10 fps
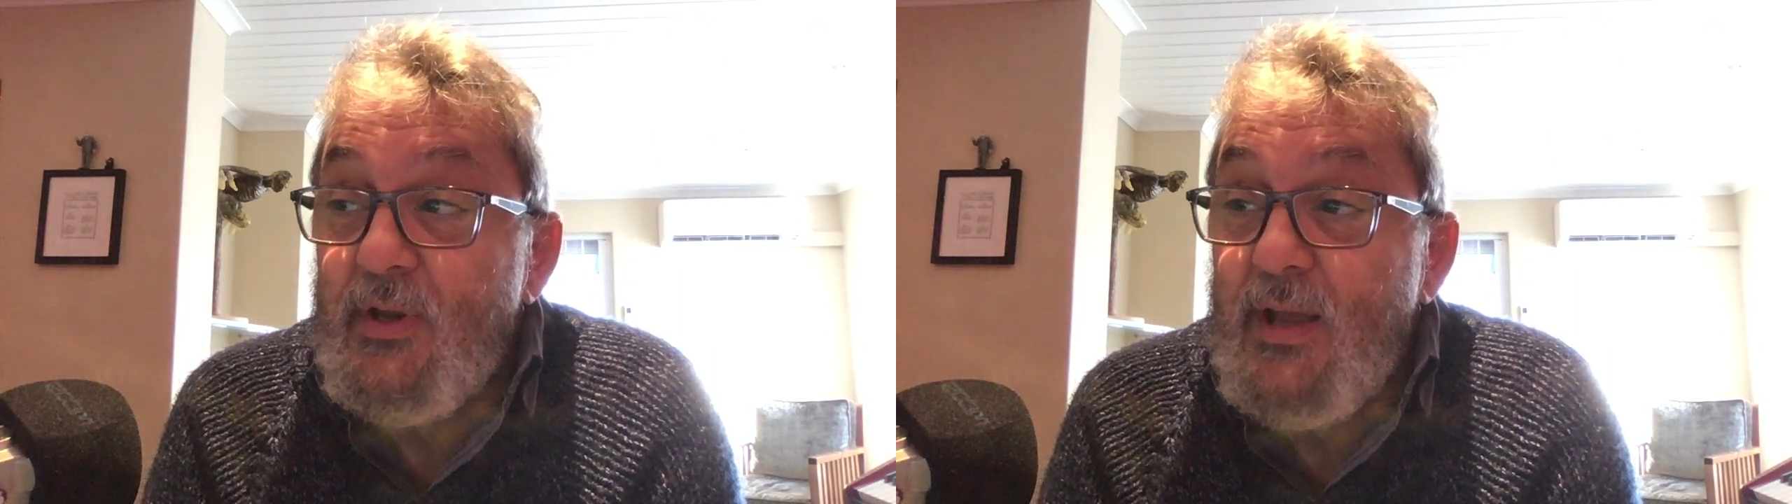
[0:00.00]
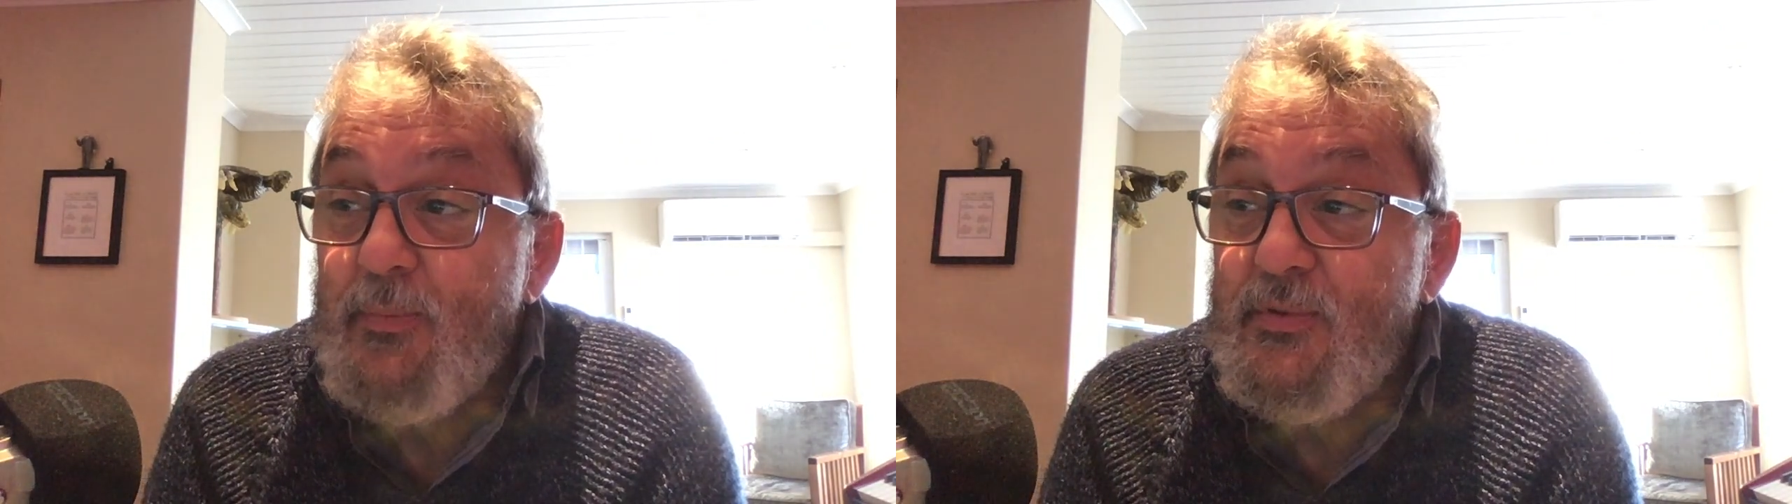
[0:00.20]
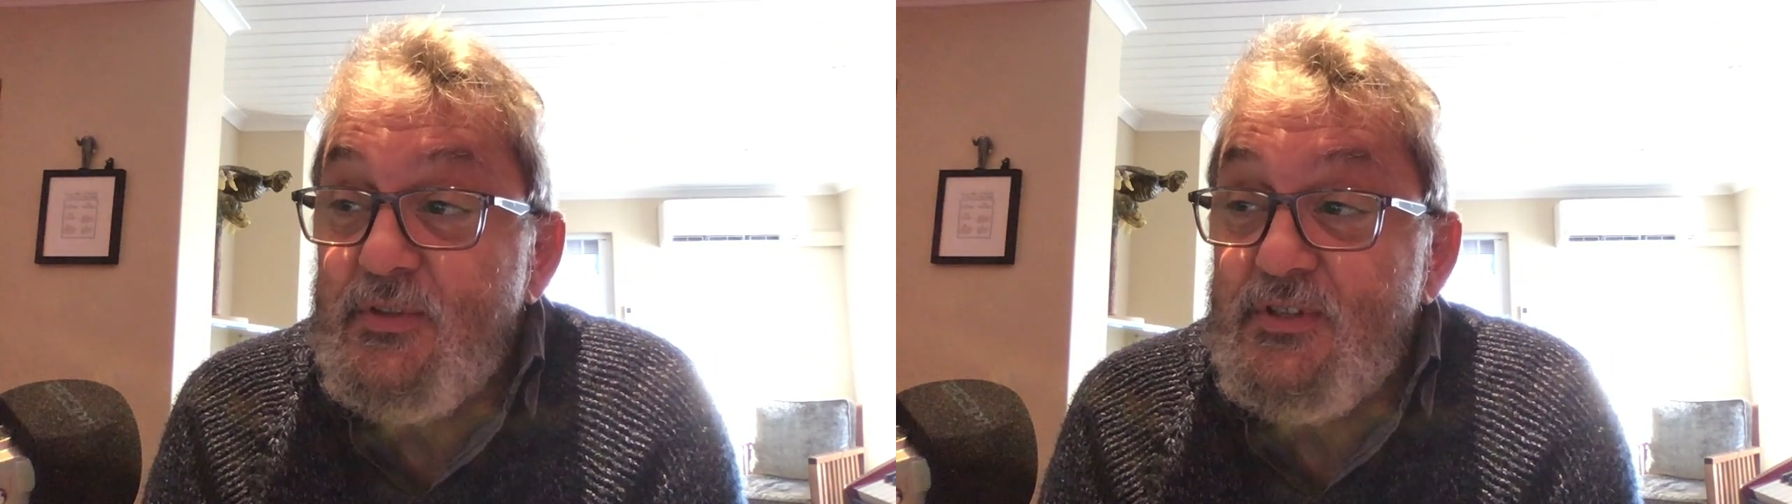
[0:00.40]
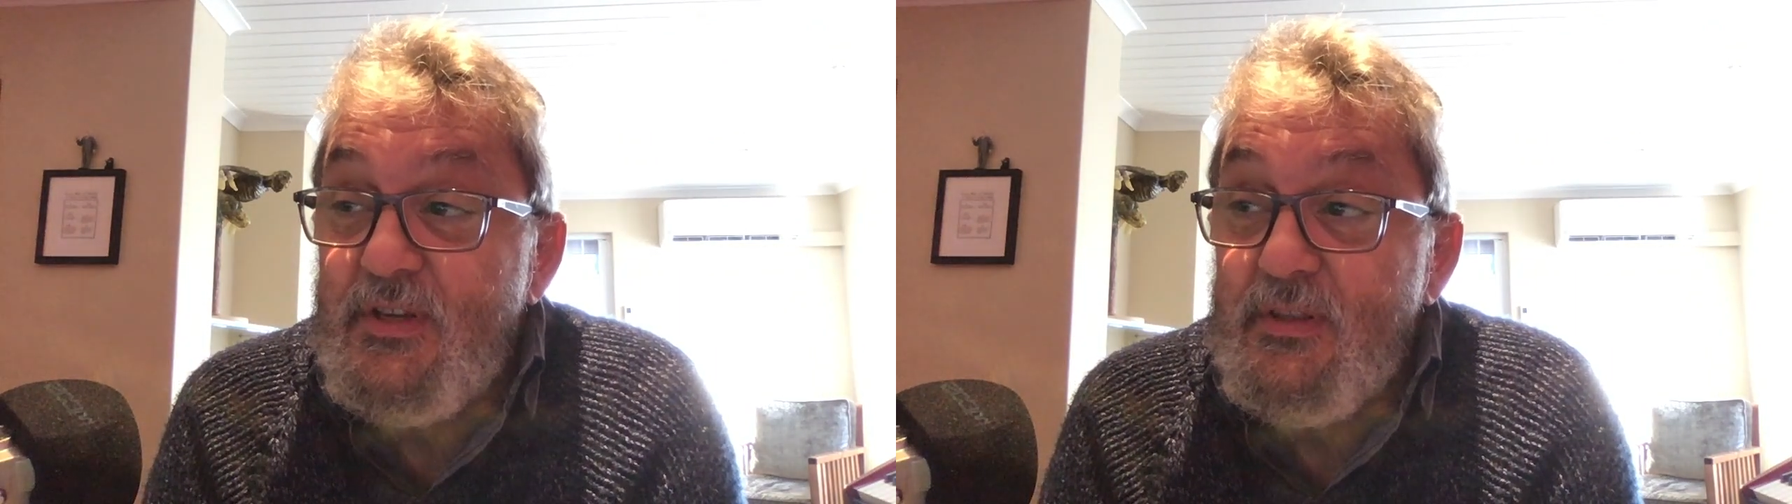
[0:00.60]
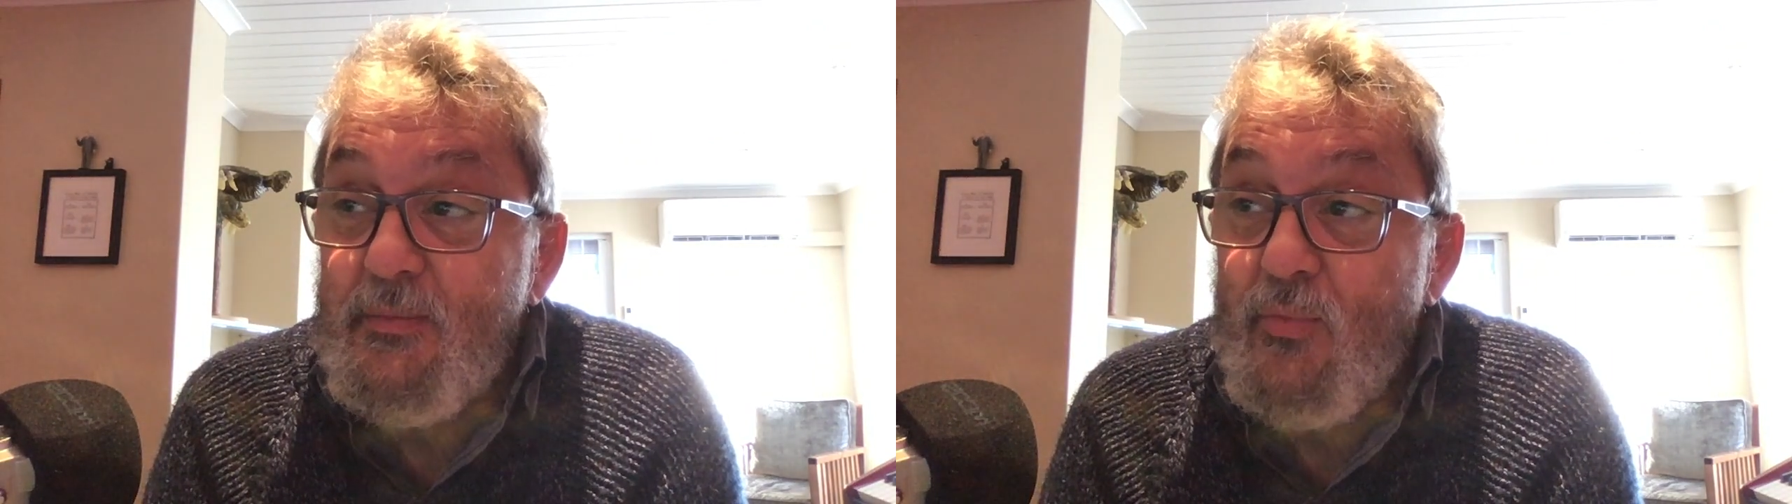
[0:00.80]
at what
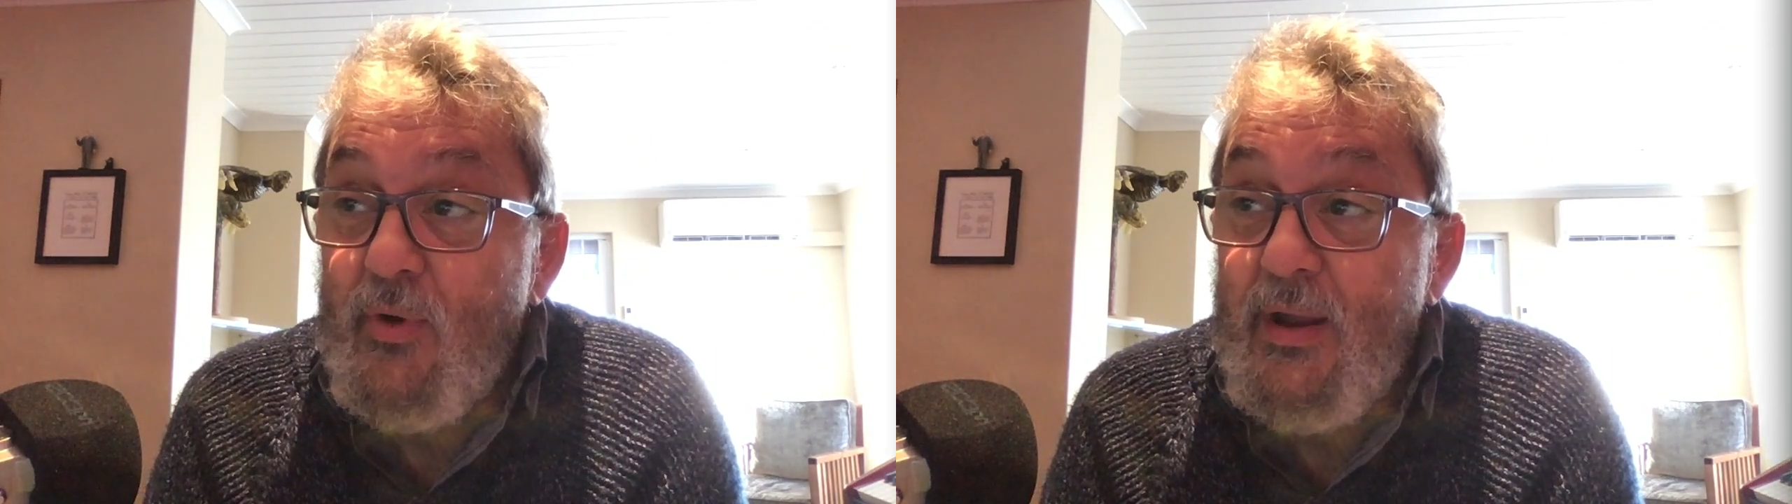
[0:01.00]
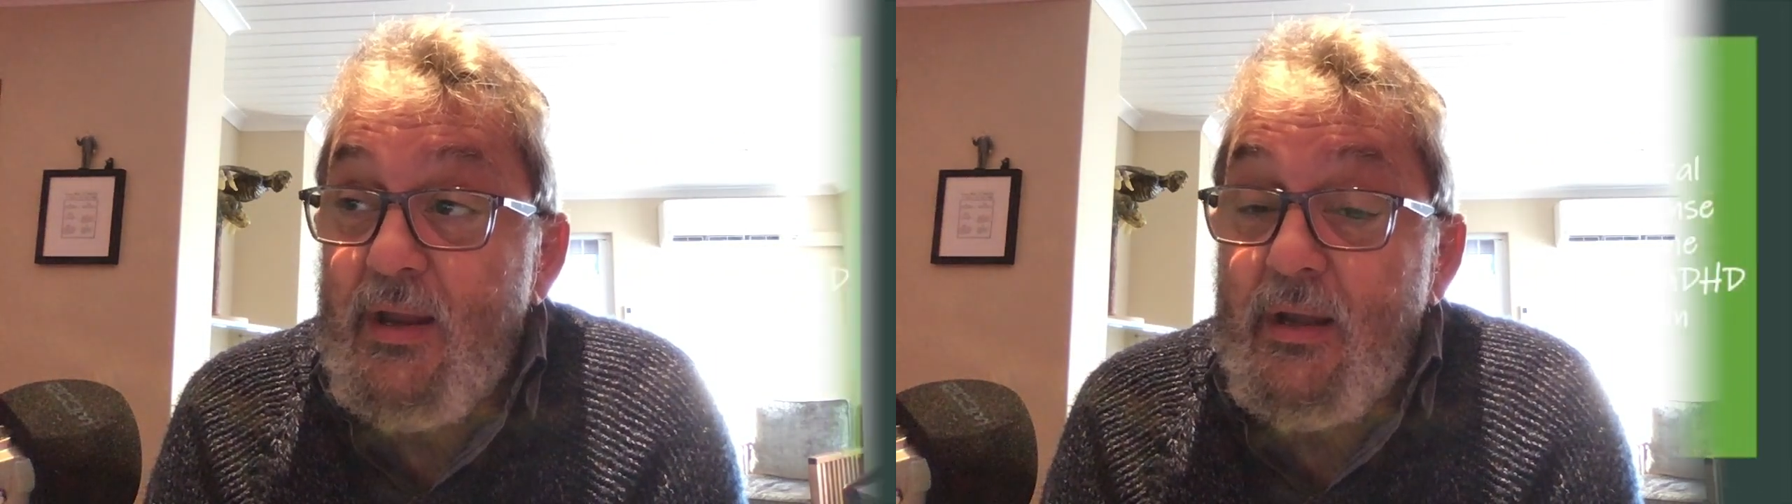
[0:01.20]
happens in the